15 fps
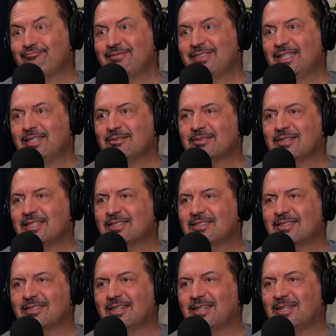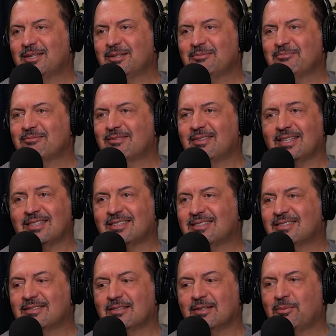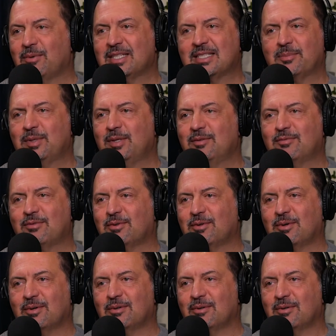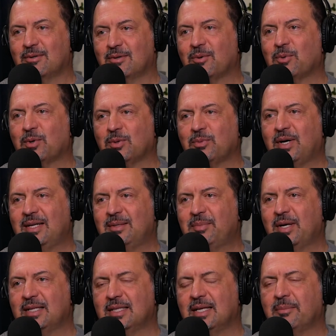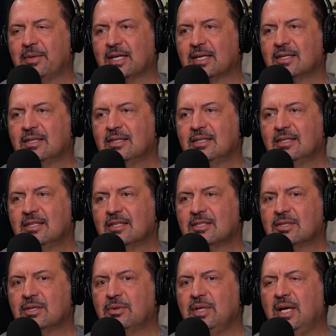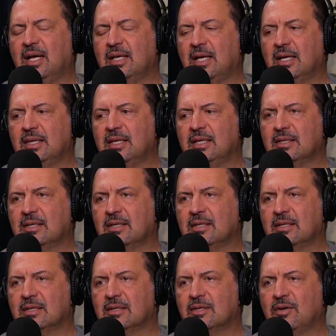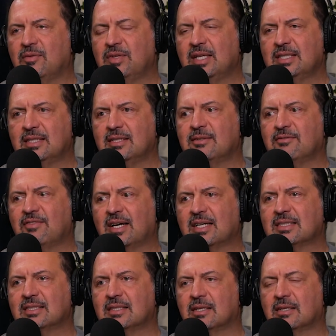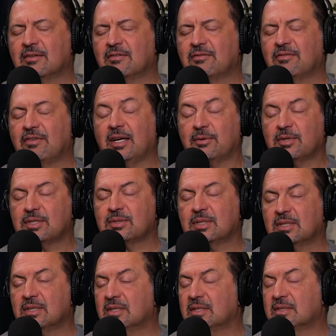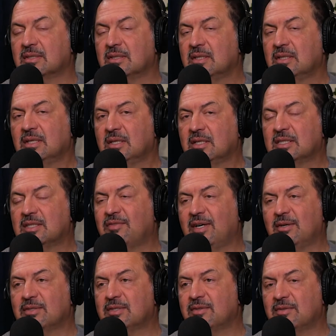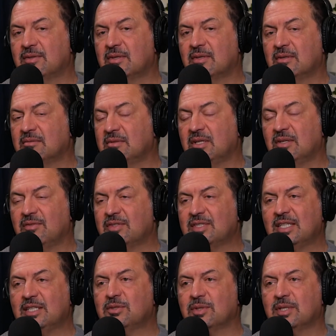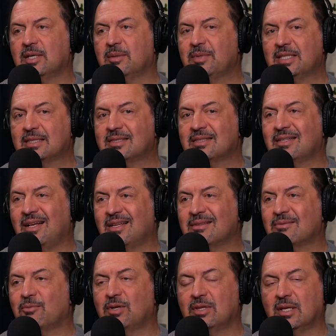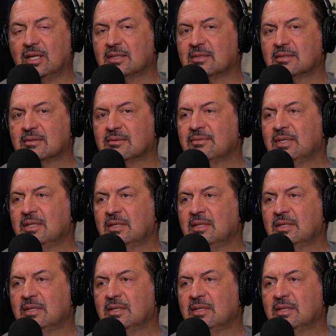you know, that's a recipe for a worldwide pandemic. Yeah. So I think the COVID-19 vaccine virus is the virus of, you know, of a century. I mean, it's not one that's